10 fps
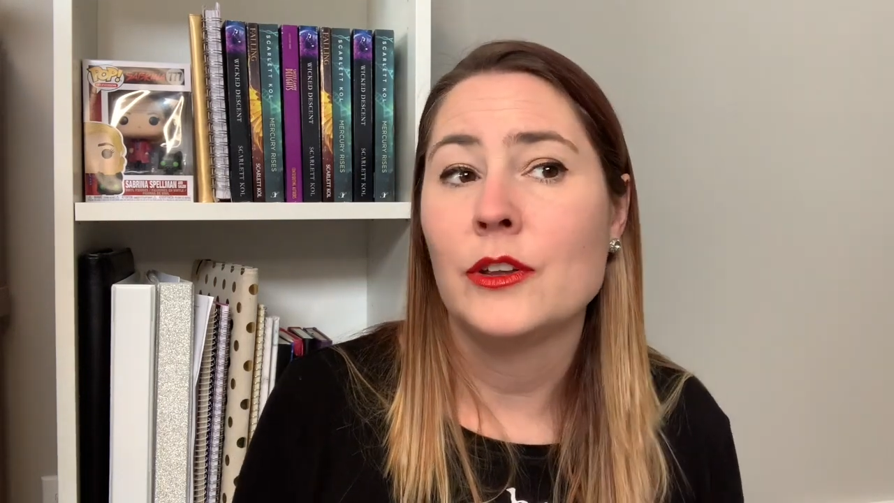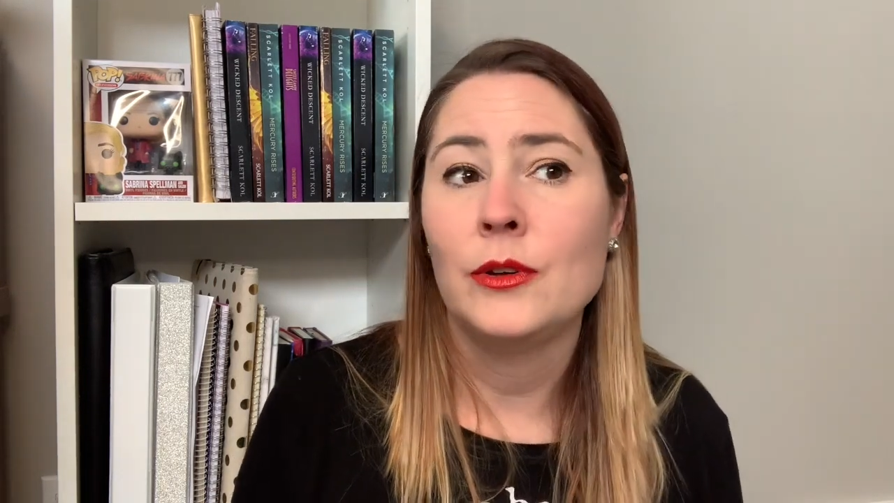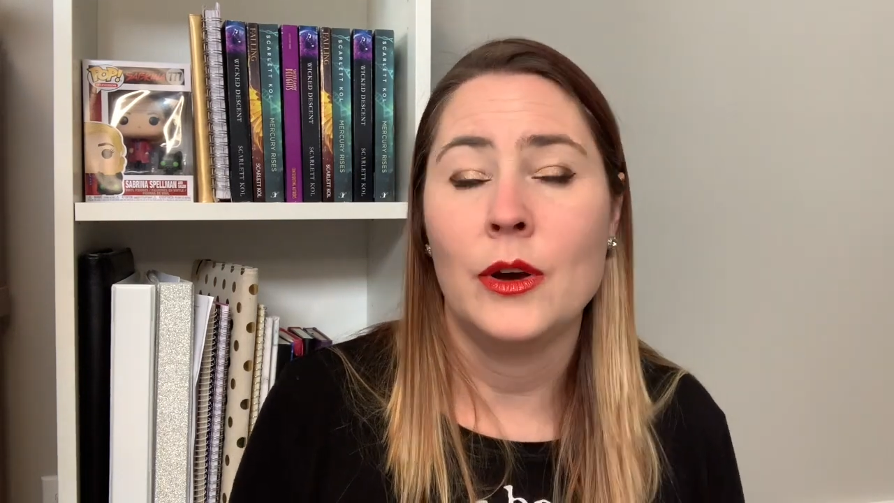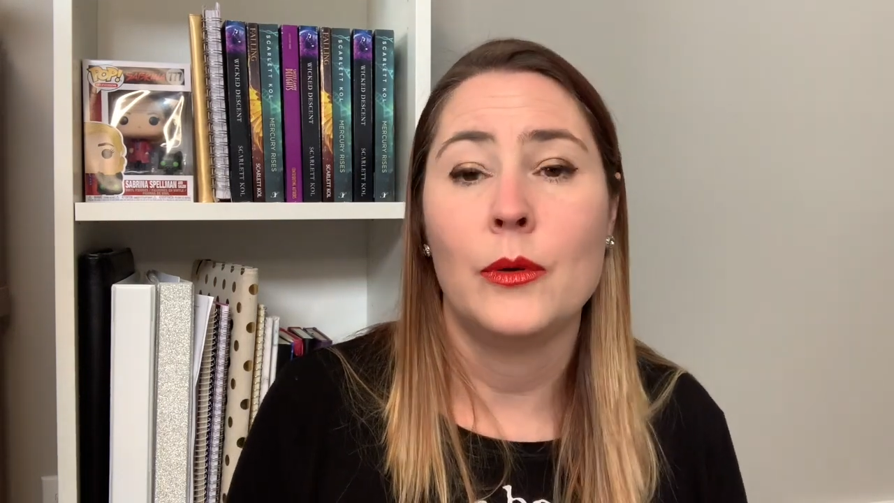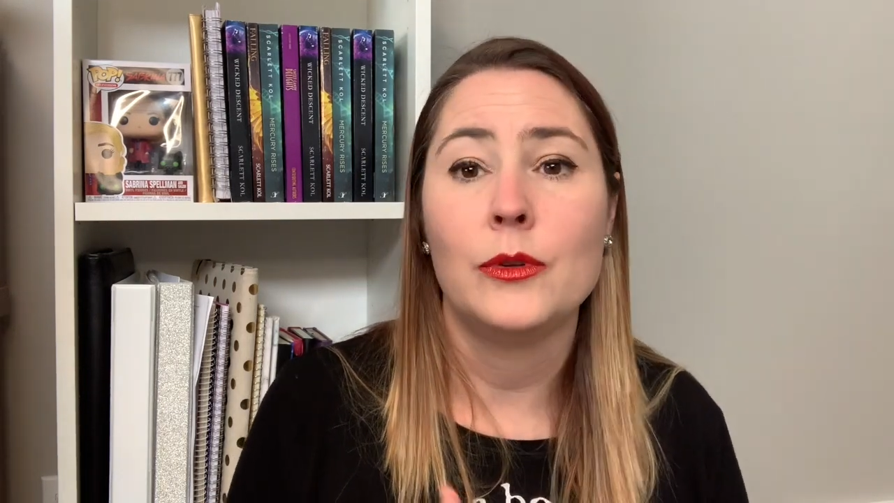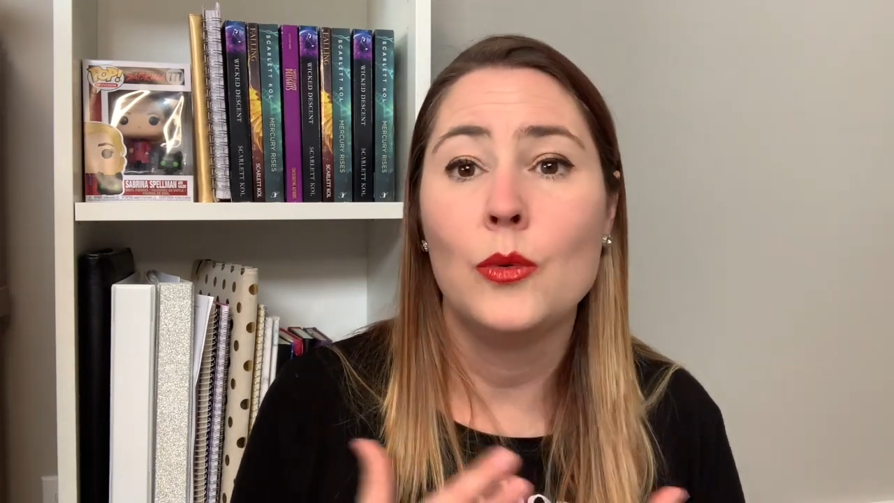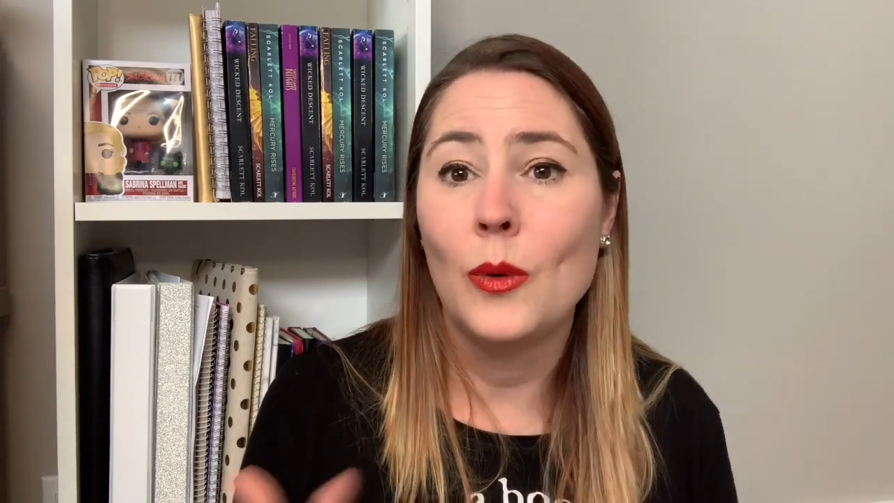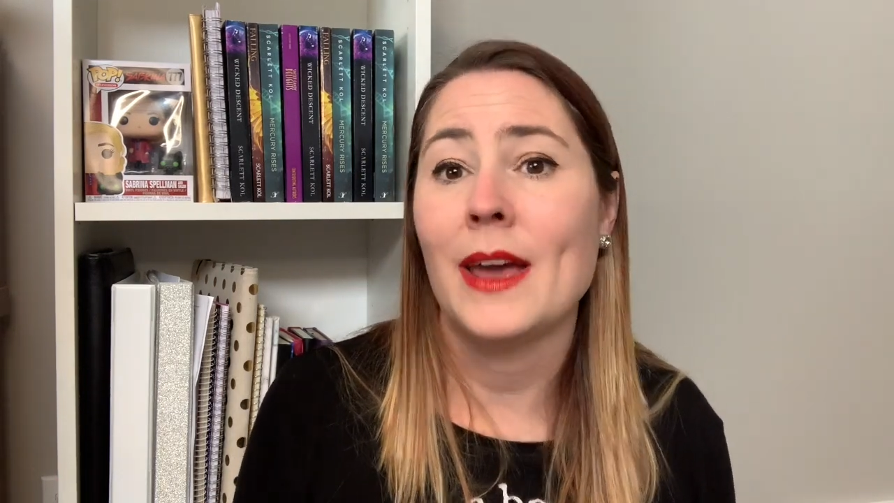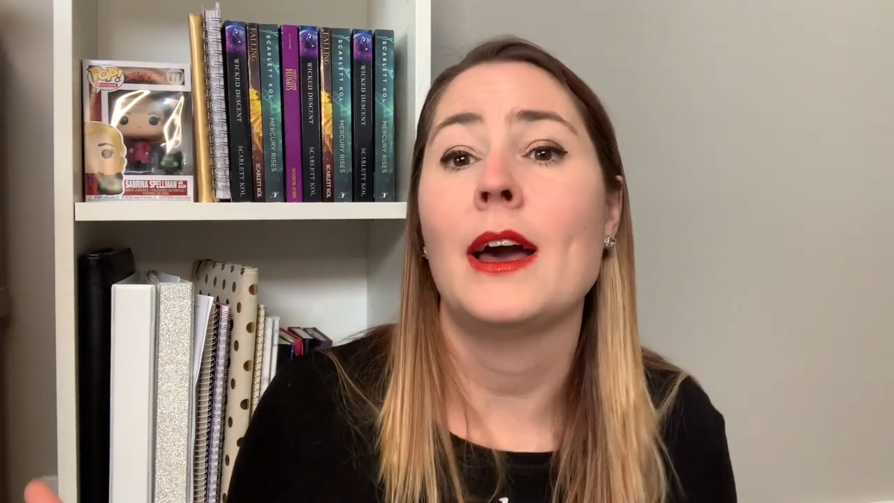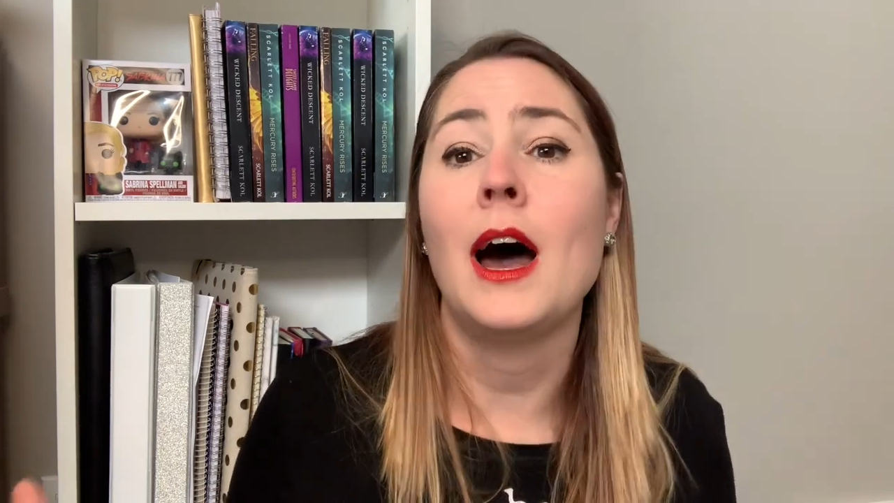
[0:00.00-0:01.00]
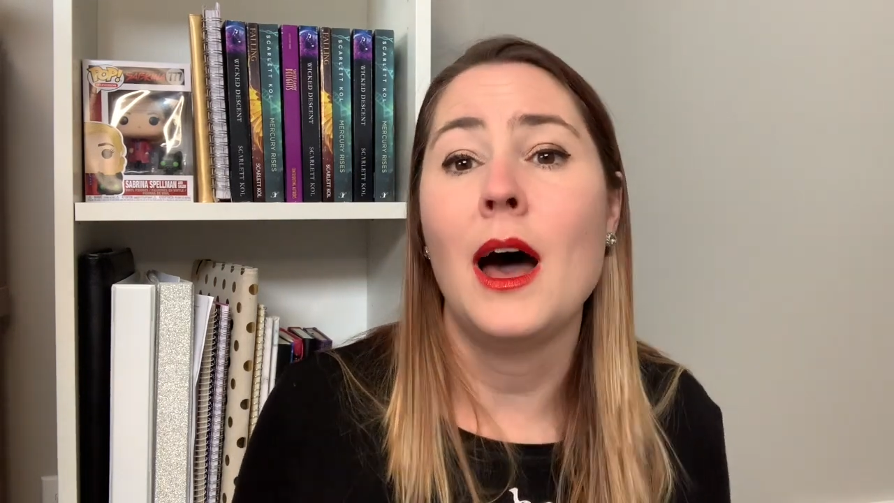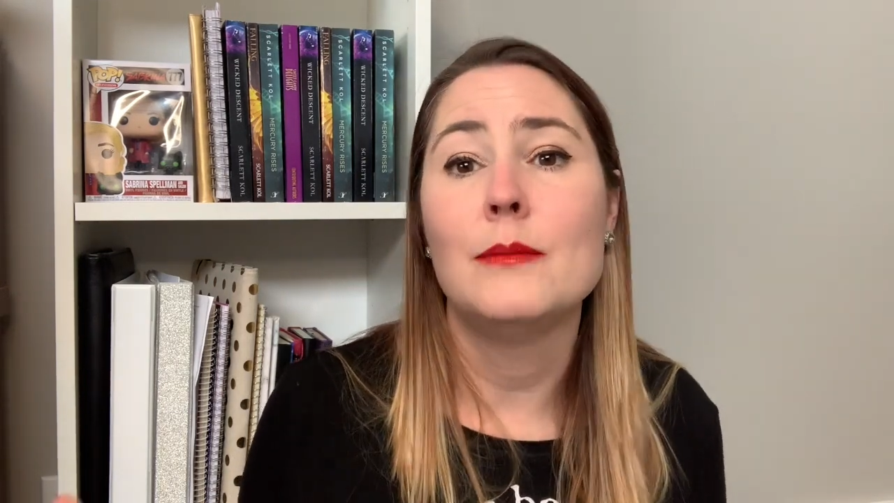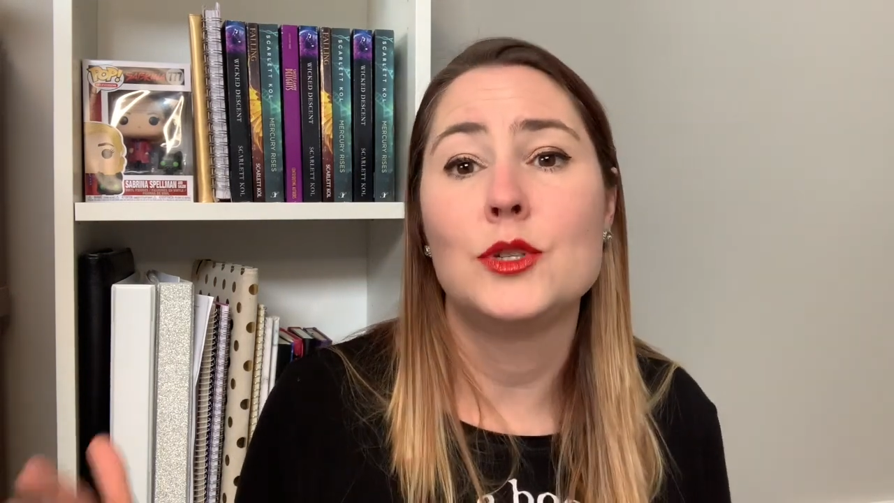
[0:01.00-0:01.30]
you wake up